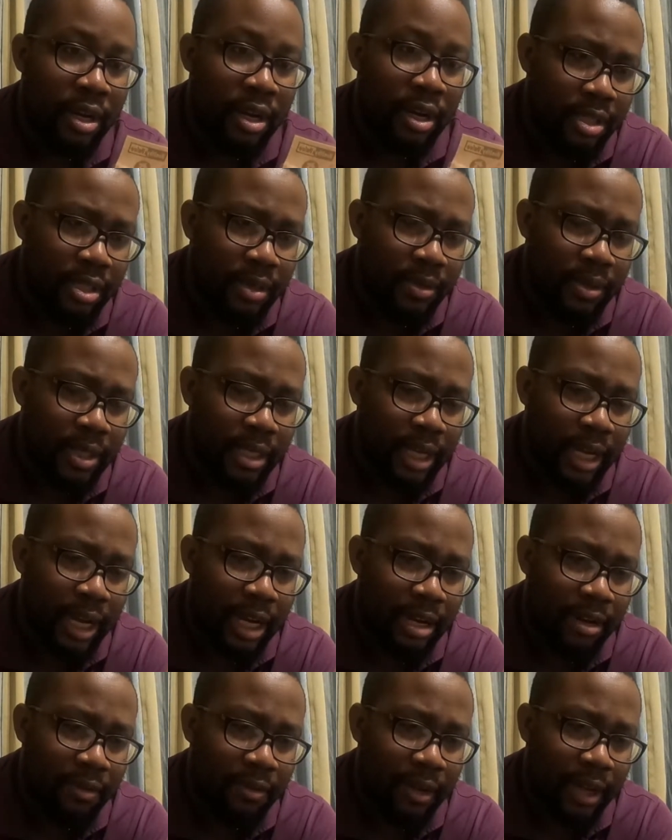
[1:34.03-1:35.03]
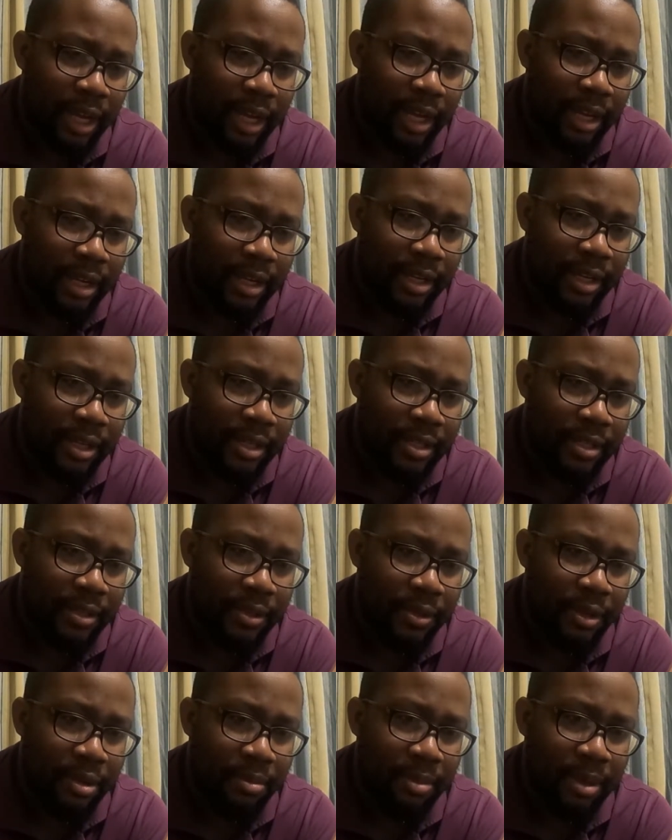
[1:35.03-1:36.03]
So it's kind of like a
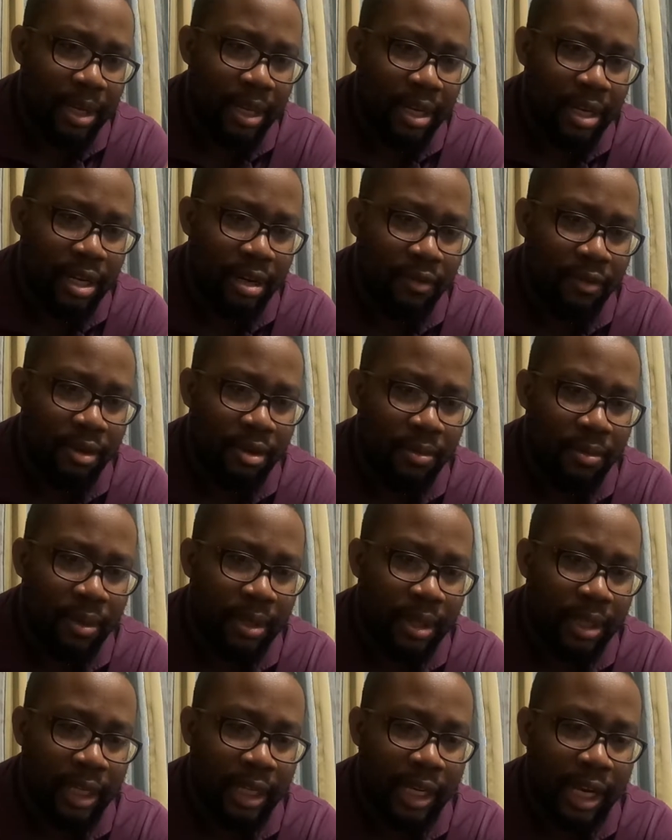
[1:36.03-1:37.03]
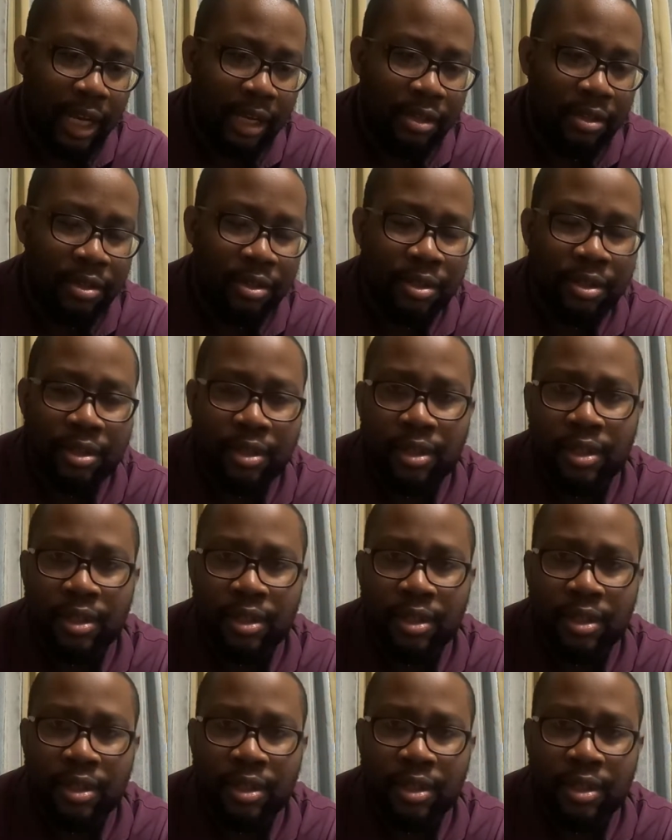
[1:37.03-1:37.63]
soybean covered with Kinako,